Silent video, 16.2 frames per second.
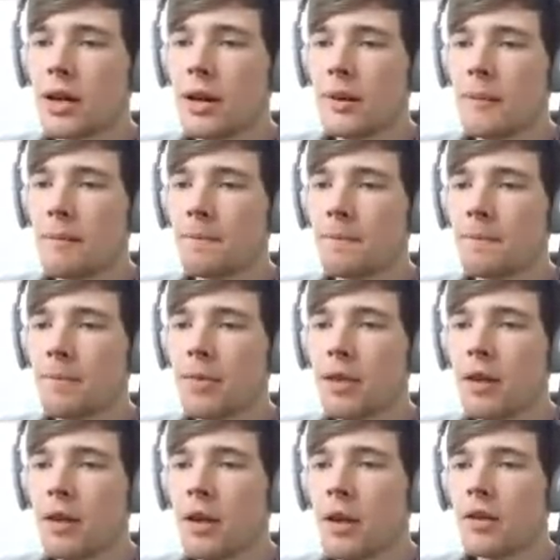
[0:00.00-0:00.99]
um,
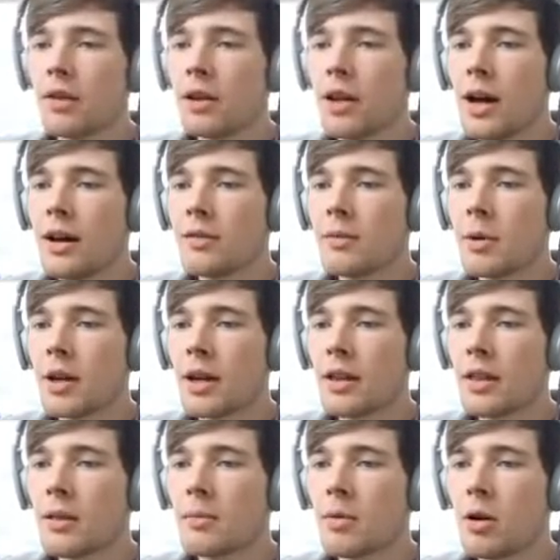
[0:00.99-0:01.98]
the lava
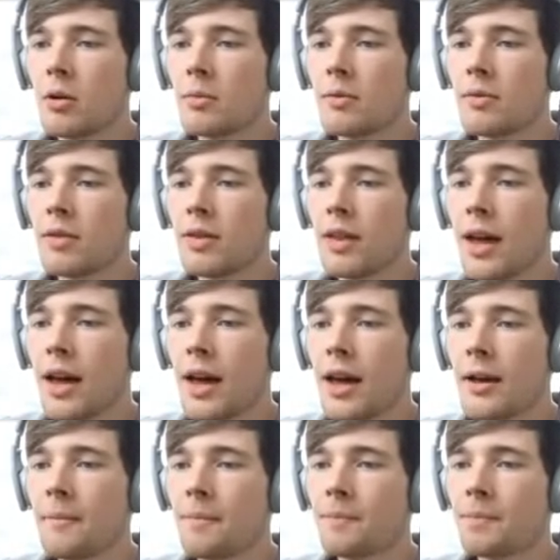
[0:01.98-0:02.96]
bucket in the bottom of
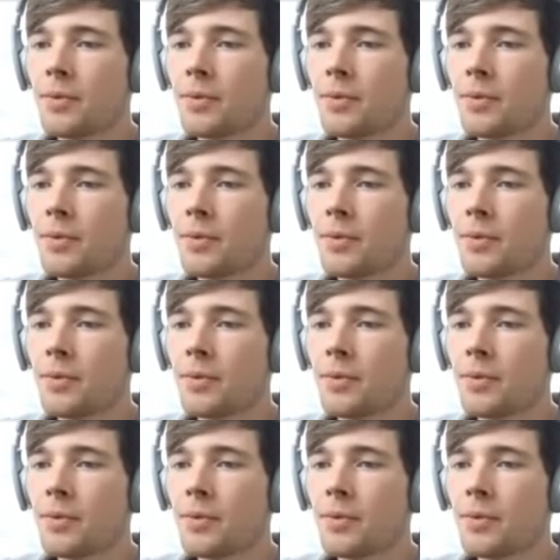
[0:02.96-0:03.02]
there.